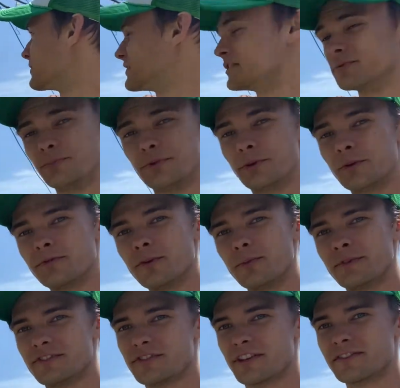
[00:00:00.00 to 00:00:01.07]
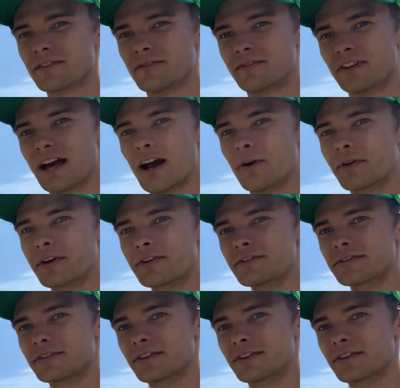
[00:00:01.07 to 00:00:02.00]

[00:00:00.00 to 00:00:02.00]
these beautiful magenta flowers.